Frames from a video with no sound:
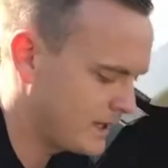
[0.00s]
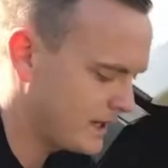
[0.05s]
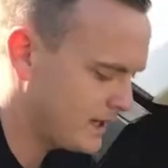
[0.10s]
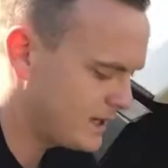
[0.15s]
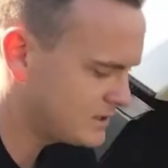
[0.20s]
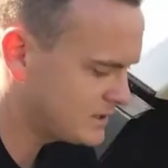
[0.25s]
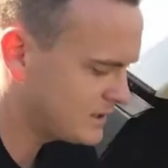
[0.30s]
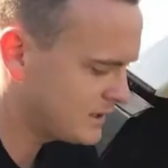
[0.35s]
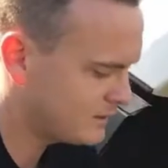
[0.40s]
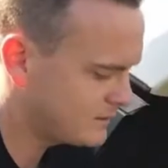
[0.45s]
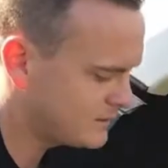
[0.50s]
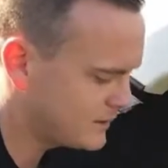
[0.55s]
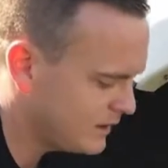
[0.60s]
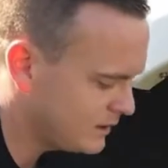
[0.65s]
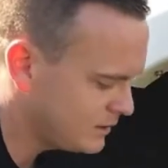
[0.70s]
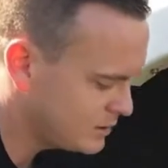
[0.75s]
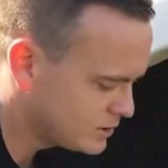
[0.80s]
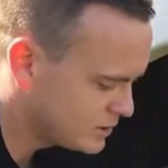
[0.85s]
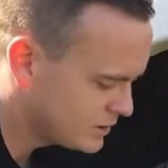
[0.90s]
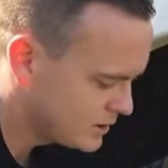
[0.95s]
the gauge now
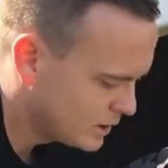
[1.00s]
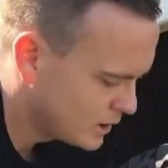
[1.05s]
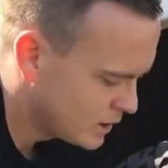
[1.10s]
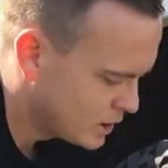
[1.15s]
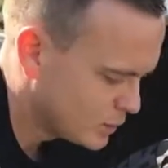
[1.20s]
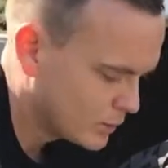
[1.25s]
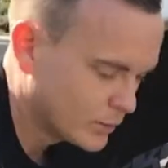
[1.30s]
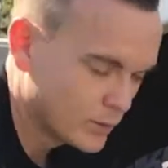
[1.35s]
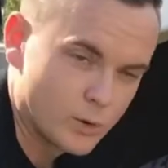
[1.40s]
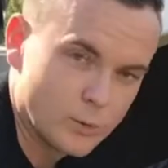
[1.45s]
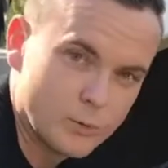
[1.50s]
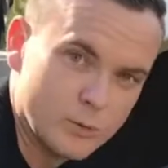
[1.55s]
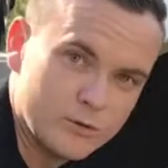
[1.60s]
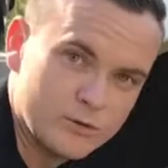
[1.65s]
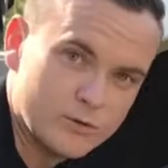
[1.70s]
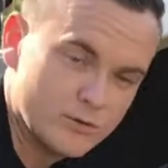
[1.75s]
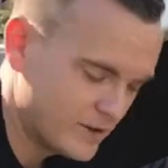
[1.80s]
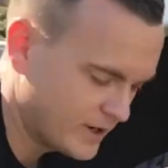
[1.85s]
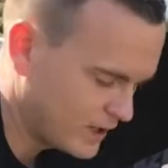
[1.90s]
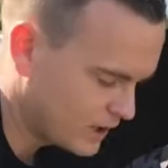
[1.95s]
attached, you want to
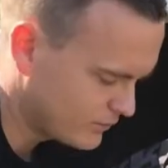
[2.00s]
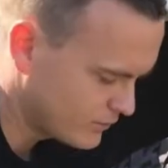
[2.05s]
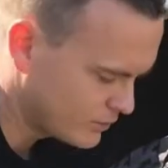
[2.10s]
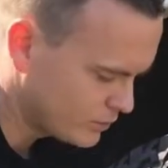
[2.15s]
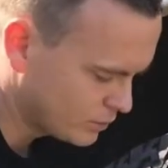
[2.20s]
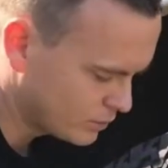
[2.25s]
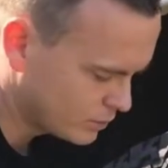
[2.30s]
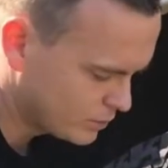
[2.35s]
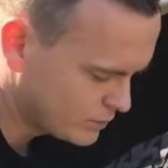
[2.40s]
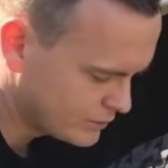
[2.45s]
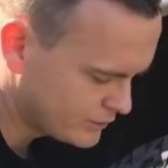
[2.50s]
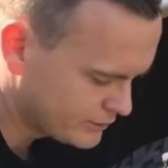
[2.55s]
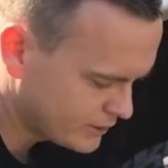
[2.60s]
remove the valve core.